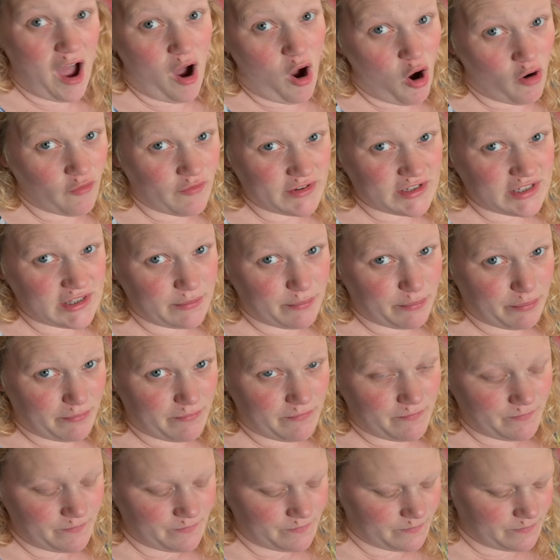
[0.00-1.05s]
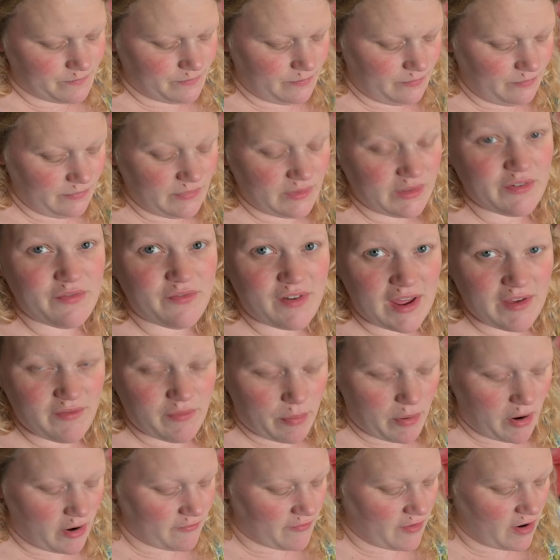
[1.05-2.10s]
Obviously the flavour
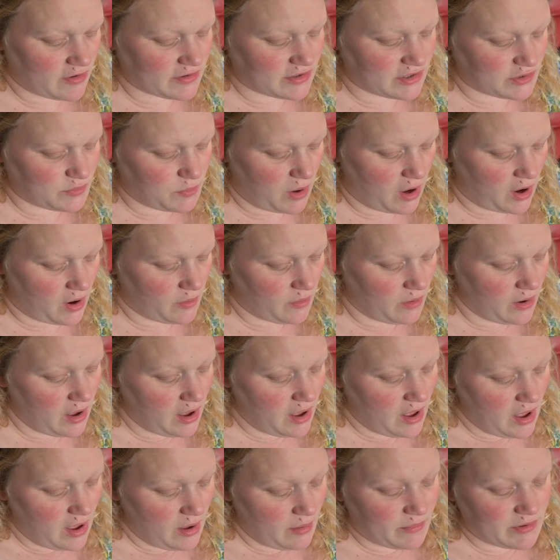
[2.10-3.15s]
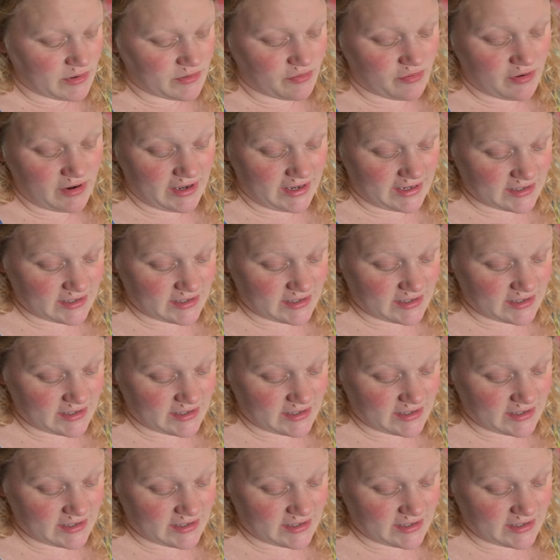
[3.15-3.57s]
profiles as well. It's really